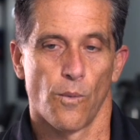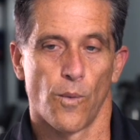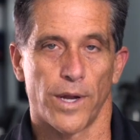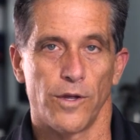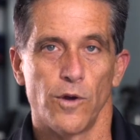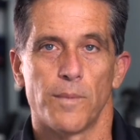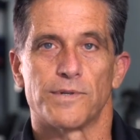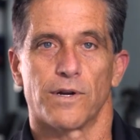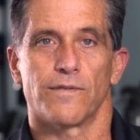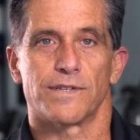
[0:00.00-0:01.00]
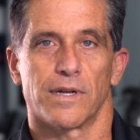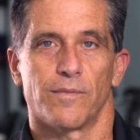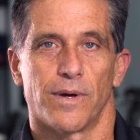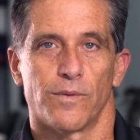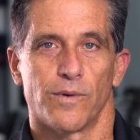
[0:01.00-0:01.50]
When you observe
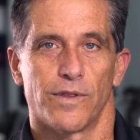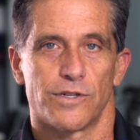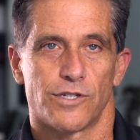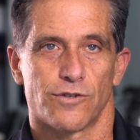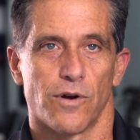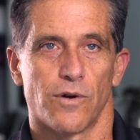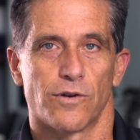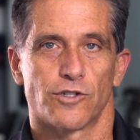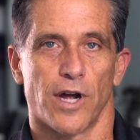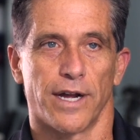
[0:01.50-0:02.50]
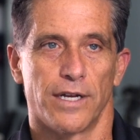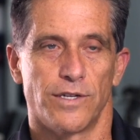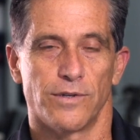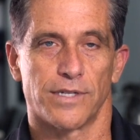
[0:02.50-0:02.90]
someone with a stroke trying to do